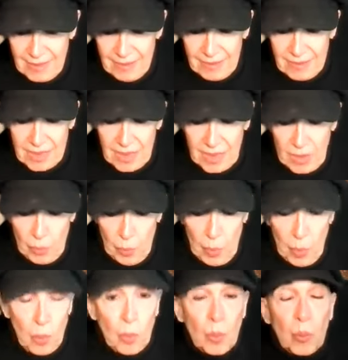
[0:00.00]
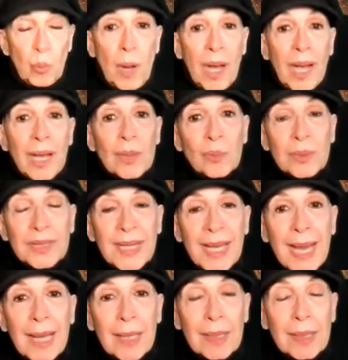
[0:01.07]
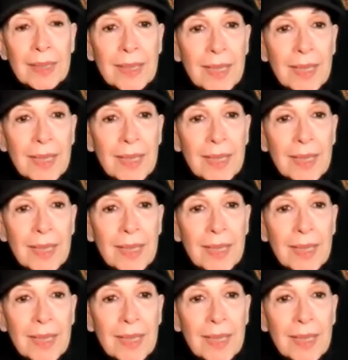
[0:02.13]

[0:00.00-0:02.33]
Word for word: And it's like, well, why would that